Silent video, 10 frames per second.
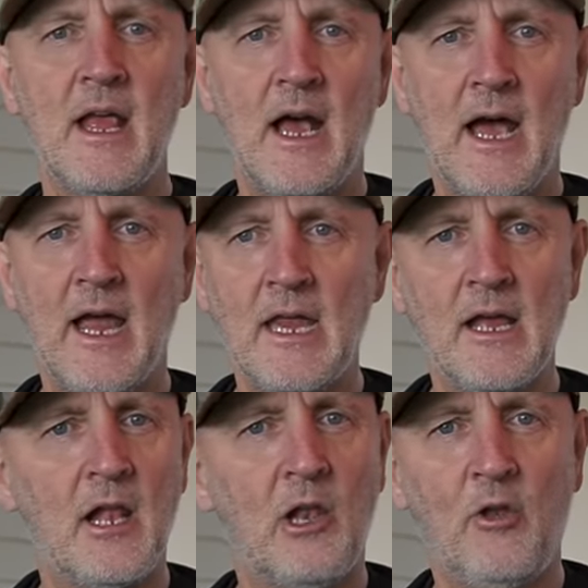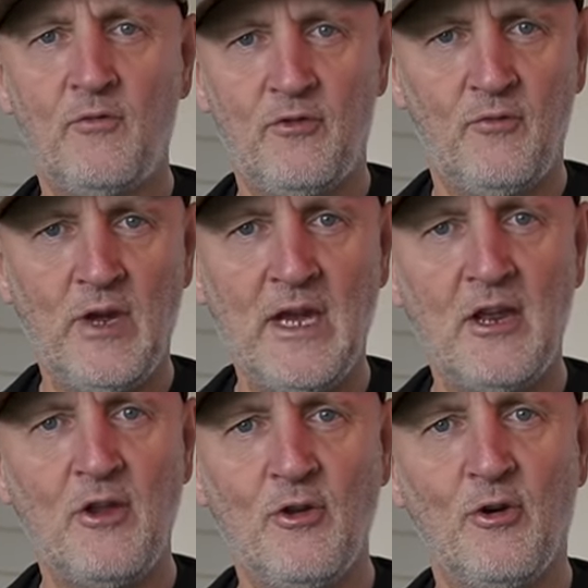I uh, love to read
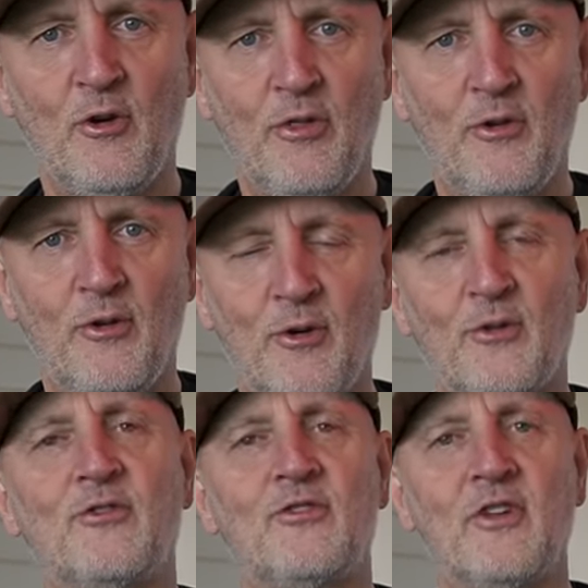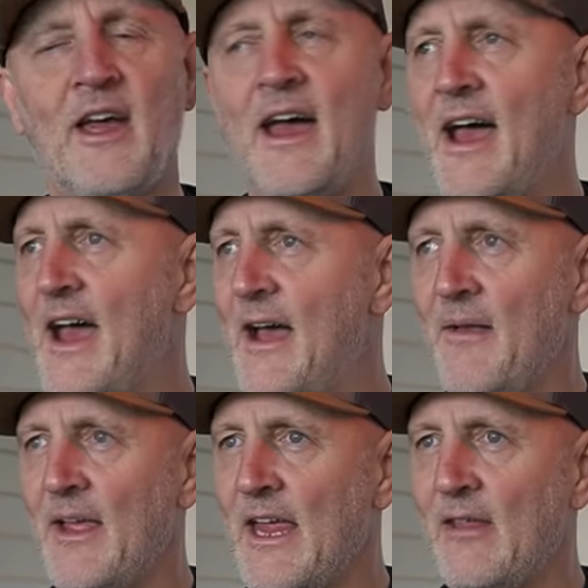your thoughts uh,
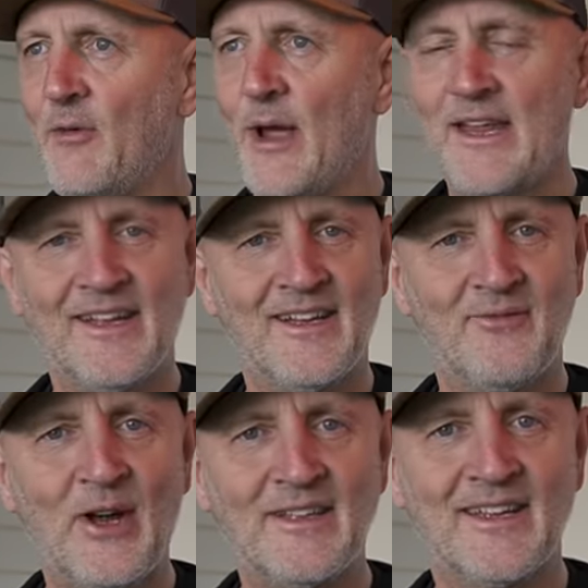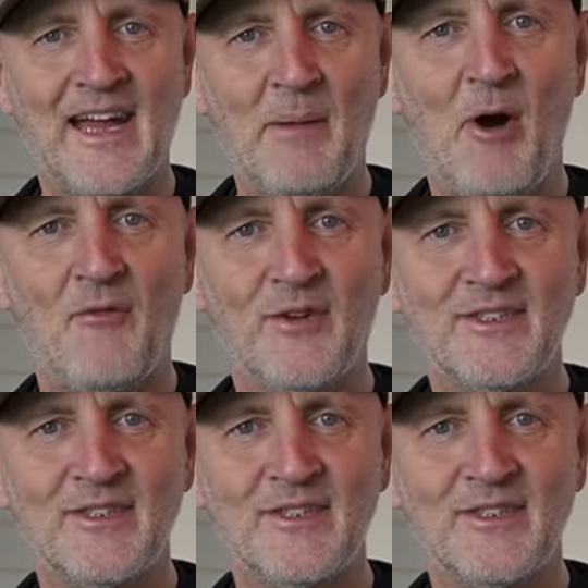either way. Right, I'm off.